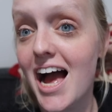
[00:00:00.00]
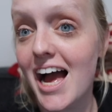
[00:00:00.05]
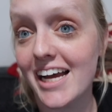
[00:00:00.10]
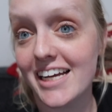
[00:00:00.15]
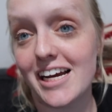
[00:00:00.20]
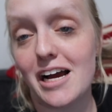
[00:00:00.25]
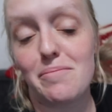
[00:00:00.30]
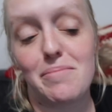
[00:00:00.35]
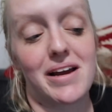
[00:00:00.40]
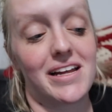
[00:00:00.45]

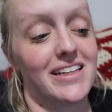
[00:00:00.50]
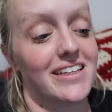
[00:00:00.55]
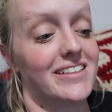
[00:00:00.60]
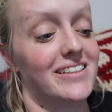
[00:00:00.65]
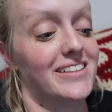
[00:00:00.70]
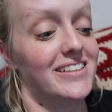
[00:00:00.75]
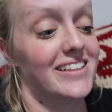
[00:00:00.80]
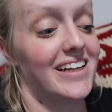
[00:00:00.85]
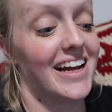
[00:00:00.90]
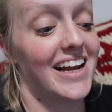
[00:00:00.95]
I got my
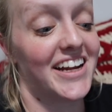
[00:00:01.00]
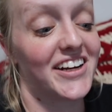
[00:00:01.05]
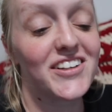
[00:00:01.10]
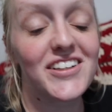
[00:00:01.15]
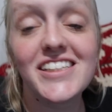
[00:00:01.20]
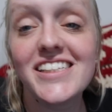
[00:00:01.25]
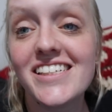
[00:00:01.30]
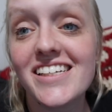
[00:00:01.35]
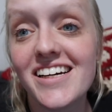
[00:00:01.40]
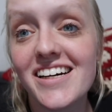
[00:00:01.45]
little
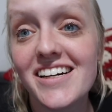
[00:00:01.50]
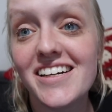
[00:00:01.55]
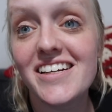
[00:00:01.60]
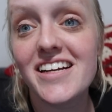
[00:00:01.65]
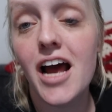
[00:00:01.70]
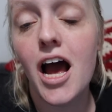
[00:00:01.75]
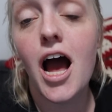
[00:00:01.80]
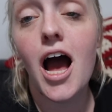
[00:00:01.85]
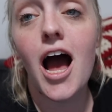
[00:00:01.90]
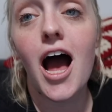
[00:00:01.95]
errand
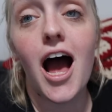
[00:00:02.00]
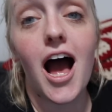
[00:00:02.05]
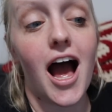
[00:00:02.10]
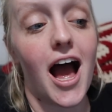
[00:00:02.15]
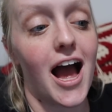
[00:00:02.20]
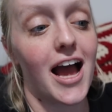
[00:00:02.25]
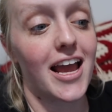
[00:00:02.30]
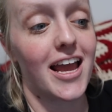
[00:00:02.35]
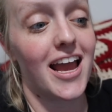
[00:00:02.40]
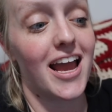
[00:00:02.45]
done.
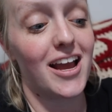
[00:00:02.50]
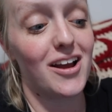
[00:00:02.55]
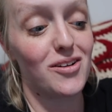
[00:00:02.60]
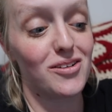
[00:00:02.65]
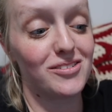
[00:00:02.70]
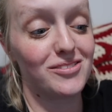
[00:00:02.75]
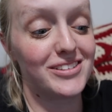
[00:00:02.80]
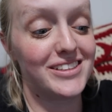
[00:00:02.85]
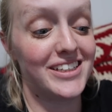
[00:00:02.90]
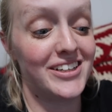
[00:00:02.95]
I
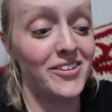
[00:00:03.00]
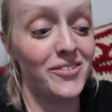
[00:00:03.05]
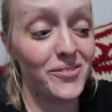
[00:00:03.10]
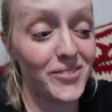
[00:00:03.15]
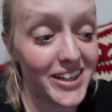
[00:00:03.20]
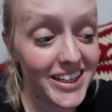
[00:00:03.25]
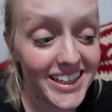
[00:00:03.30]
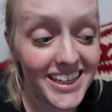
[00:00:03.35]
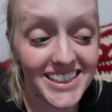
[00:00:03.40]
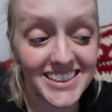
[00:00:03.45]
didn't
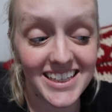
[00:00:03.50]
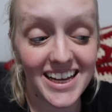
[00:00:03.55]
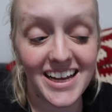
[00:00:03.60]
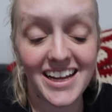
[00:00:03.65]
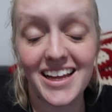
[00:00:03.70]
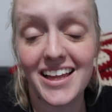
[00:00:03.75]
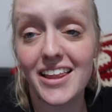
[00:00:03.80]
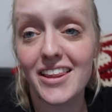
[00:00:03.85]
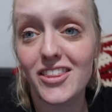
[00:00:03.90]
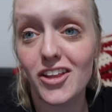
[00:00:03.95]
realize
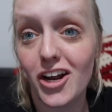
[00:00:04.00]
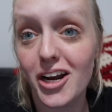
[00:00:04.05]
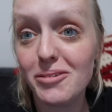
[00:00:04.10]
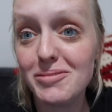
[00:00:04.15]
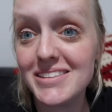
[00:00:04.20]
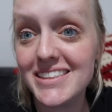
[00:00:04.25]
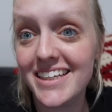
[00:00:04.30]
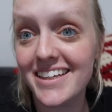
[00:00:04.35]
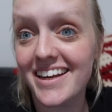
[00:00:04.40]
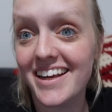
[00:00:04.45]
I thought I
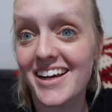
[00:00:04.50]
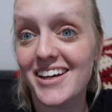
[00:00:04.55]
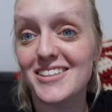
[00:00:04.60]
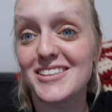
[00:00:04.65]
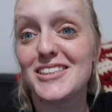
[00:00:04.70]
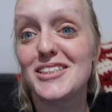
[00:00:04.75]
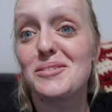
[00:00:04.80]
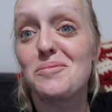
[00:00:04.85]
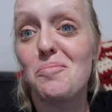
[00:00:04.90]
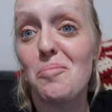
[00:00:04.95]
was getting a
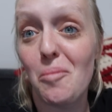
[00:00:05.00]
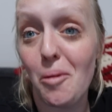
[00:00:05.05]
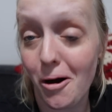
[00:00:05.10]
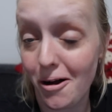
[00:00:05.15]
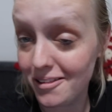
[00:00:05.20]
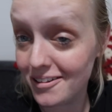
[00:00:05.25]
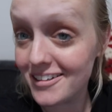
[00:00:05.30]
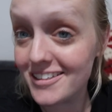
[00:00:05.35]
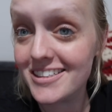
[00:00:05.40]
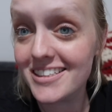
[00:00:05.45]

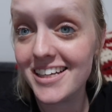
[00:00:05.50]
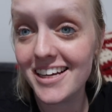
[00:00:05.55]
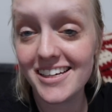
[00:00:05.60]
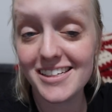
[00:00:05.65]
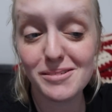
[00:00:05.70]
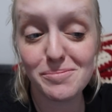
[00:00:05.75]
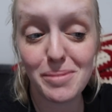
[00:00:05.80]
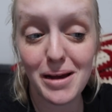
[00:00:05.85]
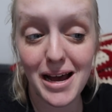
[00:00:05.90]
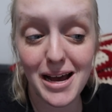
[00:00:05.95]
smaller
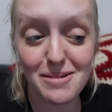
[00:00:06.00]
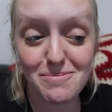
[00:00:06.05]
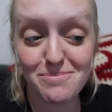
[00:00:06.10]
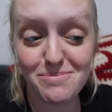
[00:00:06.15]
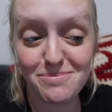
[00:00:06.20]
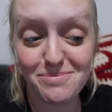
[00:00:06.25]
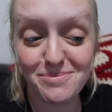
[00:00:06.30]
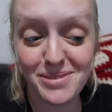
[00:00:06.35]
size pop